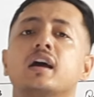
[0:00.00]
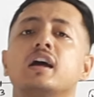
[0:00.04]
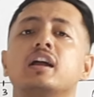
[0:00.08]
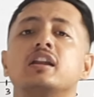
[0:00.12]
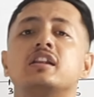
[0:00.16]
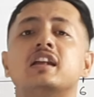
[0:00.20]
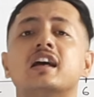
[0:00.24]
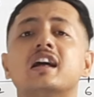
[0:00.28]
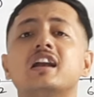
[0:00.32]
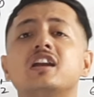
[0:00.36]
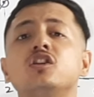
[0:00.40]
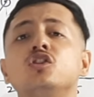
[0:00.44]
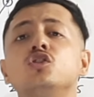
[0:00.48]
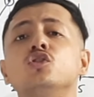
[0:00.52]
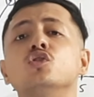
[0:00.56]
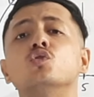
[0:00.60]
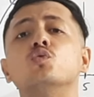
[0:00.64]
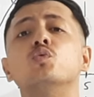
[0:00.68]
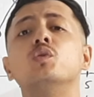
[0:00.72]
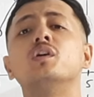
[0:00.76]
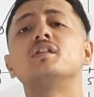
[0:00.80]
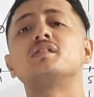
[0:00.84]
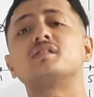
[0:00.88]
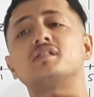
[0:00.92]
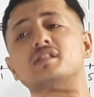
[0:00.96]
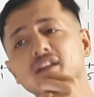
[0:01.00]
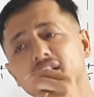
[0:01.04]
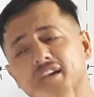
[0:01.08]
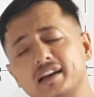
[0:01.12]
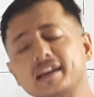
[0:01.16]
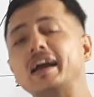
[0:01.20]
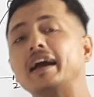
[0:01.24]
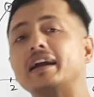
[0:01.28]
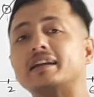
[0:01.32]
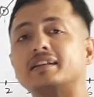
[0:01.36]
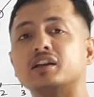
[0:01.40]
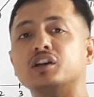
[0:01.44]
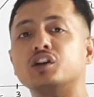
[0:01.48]
then you will still
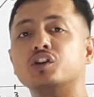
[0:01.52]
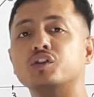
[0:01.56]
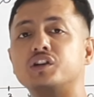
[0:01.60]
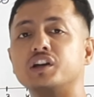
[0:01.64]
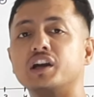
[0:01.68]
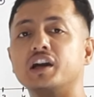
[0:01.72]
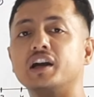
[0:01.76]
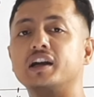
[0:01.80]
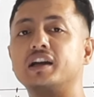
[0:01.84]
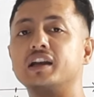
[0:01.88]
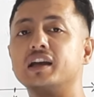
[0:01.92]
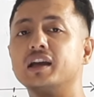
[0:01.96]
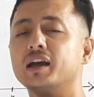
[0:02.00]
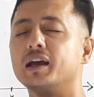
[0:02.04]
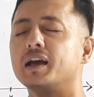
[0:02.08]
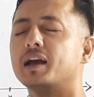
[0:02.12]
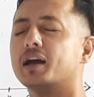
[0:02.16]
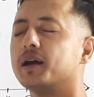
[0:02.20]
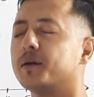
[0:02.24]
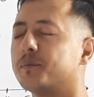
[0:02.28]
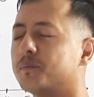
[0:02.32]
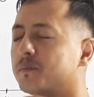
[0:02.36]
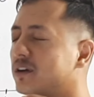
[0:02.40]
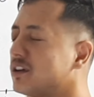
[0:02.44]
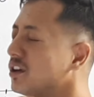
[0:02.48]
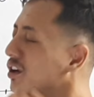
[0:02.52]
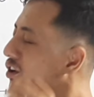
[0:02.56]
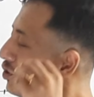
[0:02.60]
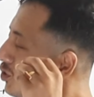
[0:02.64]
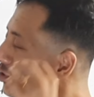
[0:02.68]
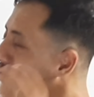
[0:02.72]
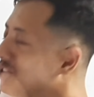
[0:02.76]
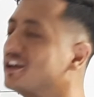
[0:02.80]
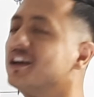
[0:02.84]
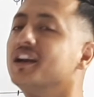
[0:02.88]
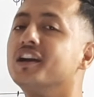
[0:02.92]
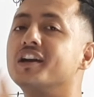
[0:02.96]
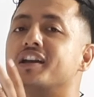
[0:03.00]
get the utility, but
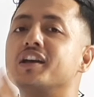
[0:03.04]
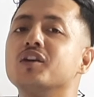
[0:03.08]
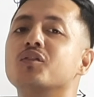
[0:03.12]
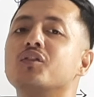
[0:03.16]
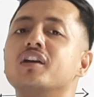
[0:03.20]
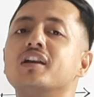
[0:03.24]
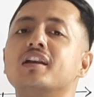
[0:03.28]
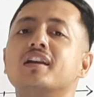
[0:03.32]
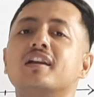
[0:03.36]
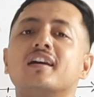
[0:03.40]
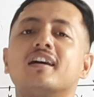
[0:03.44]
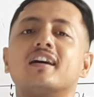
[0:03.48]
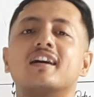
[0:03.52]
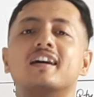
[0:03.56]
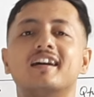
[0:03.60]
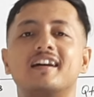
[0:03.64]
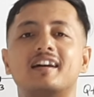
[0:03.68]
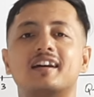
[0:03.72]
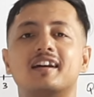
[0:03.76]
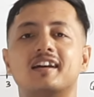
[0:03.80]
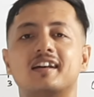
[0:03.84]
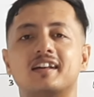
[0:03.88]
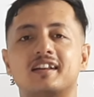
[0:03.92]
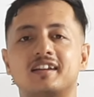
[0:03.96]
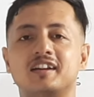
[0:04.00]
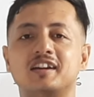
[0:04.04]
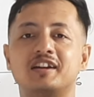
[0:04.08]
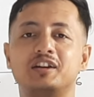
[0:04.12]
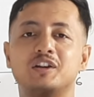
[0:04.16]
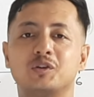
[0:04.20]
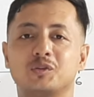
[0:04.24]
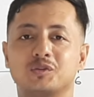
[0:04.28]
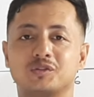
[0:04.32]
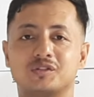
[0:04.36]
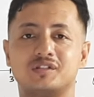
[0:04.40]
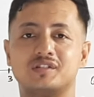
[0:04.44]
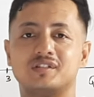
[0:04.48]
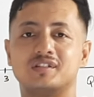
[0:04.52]
your utility will
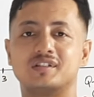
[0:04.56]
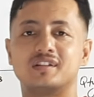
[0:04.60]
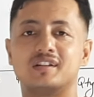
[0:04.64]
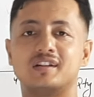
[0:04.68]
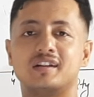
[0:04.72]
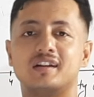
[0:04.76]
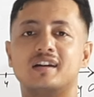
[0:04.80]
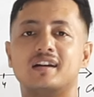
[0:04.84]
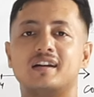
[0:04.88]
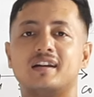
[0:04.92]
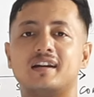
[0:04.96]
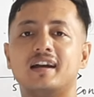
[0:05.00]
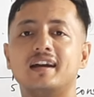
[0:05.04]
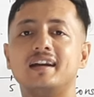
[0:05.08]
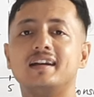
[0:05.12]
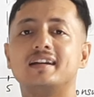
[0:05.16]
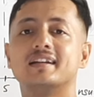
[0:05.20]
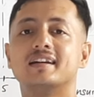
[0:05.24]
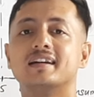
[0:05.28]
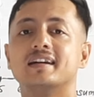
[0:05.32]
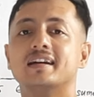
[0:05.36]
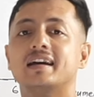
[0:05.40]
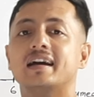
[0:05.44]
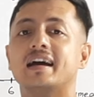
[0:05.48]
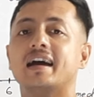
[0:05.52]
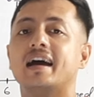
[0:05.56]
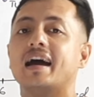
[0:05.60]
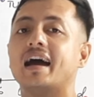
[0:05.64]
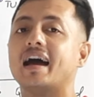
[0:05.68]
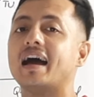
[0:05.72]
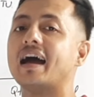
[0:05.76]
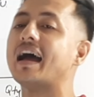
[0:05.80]
reduce, right?